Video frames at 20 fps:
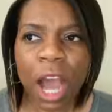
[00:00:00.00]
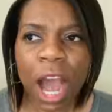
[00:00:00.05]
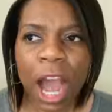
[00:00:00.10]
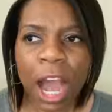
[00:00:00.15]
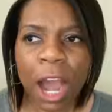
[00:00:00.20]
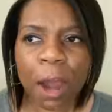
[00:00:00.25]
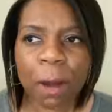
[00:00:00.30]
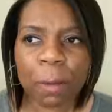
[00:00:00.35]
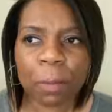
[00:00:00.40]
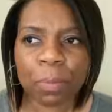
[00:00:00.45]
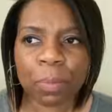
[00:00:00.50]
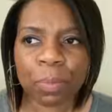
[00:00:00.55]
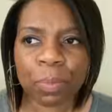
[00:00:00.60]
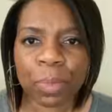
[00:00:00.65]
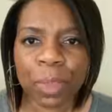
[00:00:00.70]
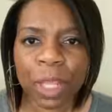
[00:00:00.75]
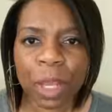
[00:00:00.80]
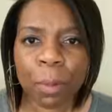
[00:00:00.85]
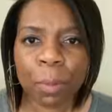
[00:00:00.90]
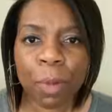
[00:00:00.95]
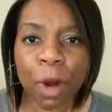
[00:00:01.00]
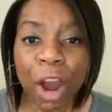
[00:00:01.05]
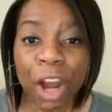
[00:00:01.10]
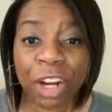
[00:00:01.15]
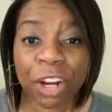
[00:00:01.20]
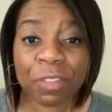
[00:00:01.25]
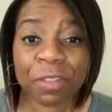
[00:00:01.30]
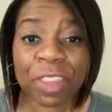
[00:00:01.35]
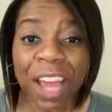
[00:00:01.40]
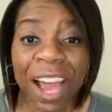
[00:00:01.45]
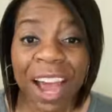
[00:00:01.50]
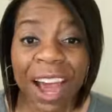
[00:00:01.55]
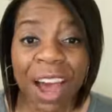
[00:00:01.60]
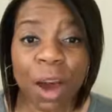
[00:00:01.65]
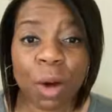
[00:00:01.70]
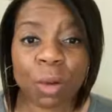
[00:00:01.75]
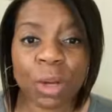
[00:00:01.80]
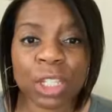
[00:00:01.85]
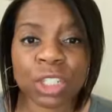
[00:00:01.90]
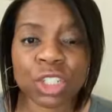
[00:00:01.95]
Um, part of the
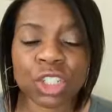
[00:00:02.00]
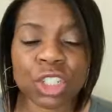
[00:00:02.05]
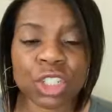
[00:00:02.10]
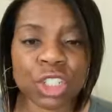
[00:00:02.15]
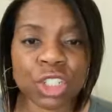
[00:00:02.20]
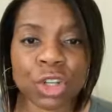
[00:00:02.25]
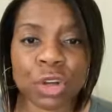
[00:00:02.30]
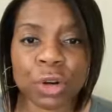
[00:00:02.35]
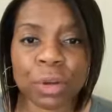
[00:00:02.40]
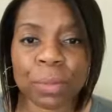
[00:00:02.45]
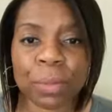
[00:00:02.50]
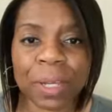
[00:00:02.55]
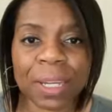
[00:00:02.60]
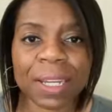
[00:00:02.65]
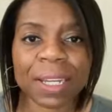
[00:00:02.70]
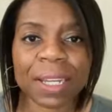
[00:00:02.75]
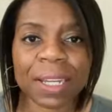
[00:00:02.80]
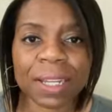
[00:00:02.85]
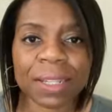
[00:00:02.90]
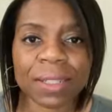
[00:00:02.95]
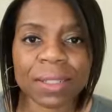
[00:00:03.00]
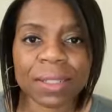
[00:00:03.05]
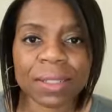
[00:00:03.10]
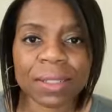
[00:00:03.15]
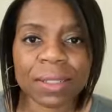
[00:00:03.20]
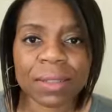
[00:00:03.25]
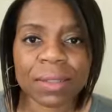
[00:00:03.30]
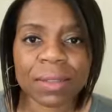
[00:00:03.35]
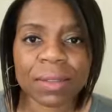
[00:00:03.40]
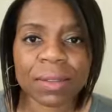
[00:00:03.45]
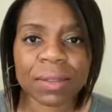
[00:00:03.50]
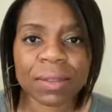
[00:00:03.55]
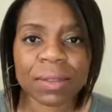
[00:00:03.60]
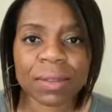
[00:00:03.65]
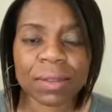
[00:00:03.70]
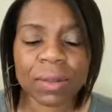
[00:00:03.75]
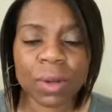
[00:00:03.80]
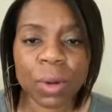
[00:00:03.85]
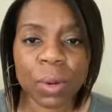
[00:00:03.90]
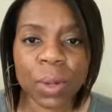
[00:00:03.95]
how is just your obedience.
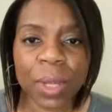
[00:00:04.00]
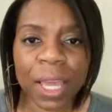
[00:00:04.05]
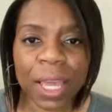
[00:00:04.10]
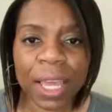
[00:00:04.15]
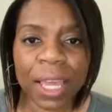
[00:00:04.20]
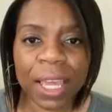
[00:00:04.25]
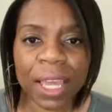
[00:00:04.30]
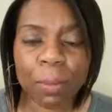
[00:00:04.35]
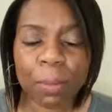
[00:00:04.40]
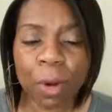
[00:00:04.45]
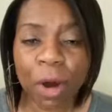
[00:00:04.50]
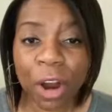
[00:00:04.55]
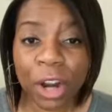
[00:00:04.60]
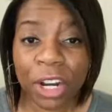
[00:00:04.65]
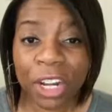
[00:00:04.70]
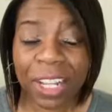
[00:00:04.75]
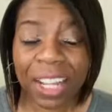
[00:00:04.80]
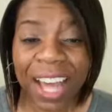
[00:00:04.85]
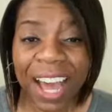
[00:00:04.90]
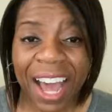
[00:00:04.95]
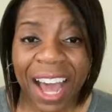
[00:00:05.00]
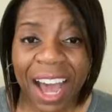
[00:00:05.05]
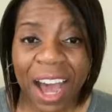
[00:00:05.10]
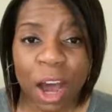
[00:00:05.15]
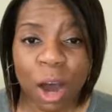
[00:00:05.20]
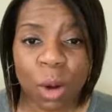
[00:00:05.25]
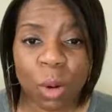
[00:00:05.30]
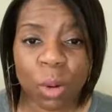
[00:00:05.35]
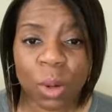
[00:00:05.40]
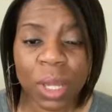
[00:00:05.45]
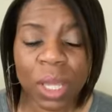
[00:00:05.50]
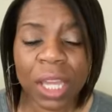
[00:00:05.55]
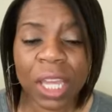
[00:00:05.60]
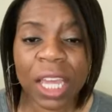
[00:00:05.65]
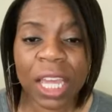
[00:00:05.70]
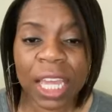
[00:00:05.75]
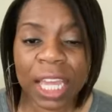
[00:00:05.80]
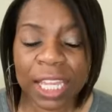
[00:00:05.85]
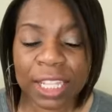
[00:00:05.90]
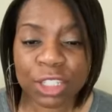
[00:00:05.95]
Okay? Part of the how
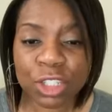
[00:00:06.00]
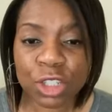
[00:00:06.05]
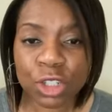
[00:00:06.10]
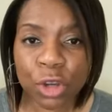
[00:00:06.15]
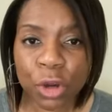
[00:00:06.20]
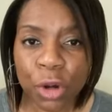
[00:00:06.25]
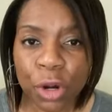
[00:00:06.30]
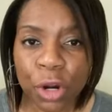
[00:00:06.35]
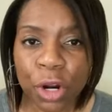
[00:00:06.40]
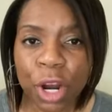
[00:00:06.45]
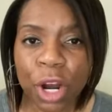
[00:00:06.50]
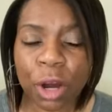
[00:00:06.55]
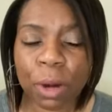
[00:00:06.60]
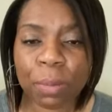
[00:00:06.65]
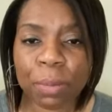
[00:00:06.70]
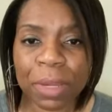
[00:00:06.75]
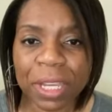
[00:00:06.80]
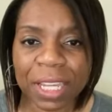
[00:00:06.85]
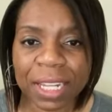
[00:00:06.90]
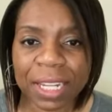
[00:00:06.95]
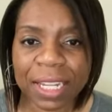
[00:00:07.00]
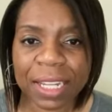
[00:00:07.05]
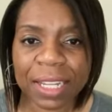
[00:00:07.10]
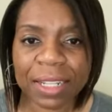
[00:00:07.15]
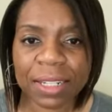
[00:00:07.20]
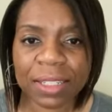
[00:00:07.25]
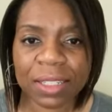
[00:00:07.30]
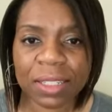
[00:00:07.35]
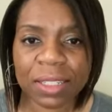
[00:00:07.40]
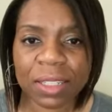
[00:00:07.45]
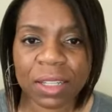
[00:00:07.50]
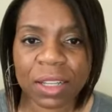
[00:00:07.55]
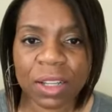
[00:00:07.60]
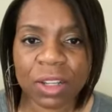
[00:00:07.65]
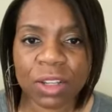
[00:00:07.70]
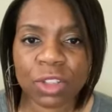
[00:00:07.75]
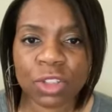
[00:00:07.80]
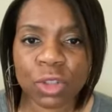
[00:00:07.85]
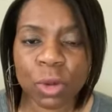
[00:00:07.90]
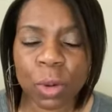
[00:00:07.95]
is your obedience.
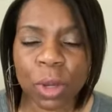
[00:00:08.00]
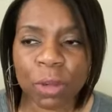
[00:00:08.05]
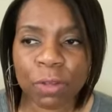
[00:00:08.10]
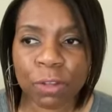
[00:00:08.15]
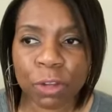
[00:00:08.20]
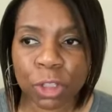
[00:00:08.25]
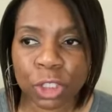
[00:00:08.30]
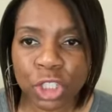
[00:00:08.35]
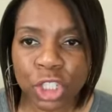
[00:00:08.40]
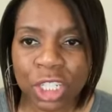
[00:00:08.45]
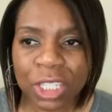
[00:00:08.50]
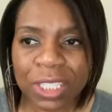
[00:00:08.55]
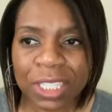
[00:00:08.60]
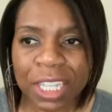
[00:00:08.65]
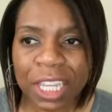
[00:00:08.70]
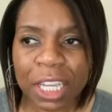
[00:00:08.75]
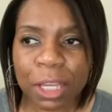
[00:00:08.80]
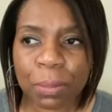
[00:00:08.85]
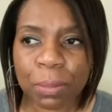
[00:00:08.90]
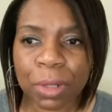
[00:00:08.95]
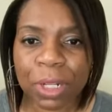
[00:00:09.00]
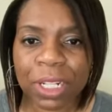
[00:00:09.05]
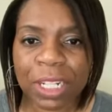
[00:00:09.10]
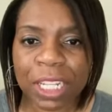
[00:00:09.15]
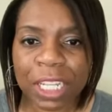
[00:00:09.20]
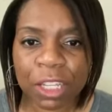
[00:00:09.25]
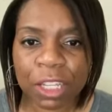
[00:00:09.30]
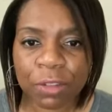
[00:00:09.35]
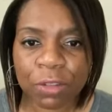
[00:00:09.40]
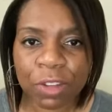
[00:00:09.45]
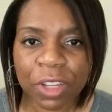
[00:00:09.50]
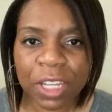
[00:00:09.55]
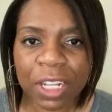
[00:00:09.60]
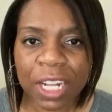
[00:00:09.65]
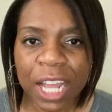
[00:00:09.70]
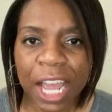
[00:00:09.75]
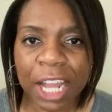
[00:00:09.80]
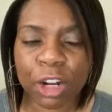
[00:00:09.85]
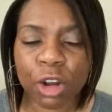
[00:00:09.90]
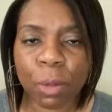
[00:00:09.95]
So if you just keep
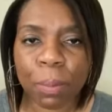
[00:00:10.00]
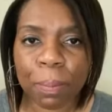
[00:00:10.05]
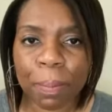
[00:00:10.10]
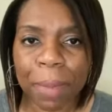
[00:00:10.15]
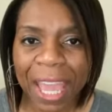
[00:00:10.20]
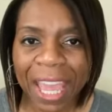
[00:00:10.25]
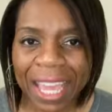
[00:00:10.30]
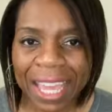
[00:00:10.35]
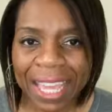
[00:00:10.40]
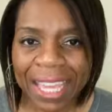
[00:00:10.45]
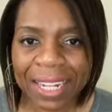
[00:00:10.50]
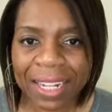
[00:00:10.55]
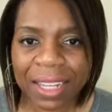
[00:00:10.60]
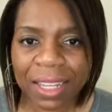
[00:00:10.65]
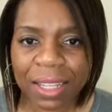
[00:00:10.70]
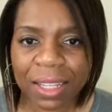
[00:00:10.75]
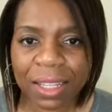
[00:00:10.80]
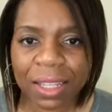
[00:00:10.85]
believing and obeying,